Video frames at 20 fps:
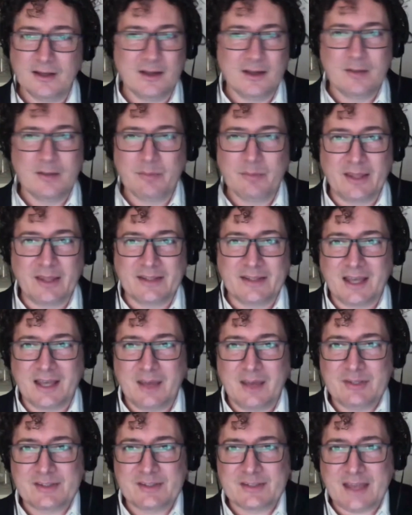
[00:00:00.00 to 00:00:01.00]
by the
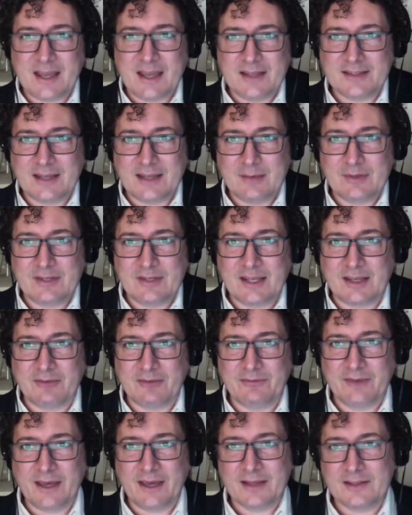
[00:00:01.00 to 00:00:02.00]
time it's had time to take
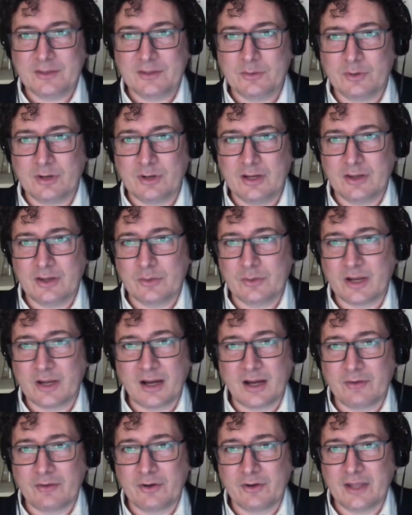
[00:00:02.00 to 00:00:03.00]
effect, you are either
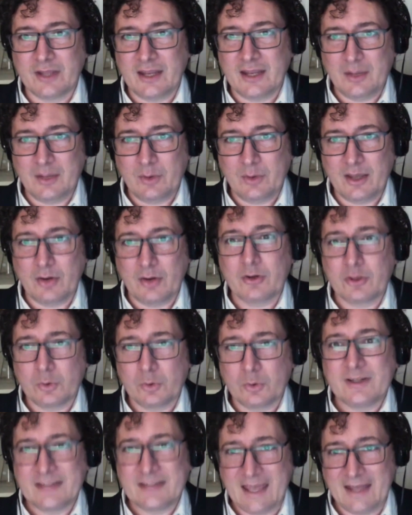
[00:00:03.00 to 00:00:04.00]
recovered anyway or
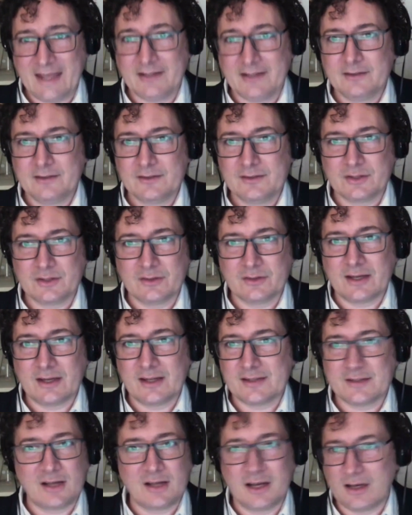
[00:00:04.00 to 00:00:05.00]
you are dead. So that
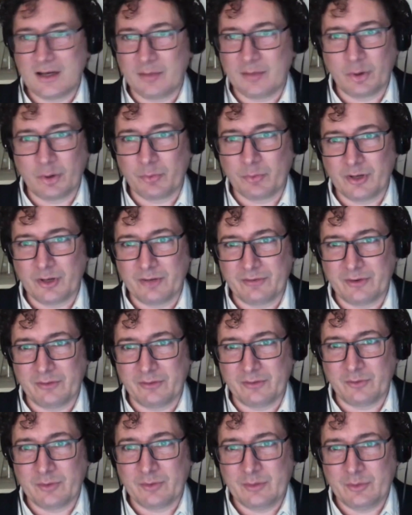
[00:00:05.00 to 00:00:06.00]
is not appropriate
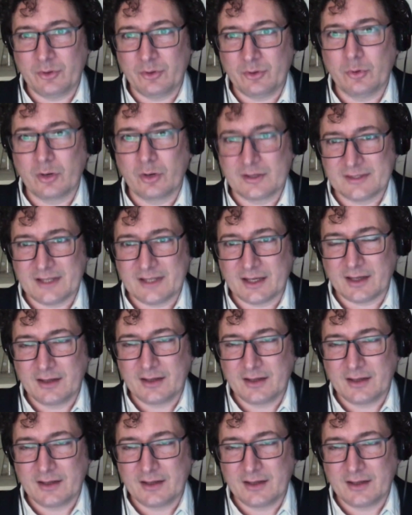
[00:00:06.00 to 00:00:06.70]
for people who are sick.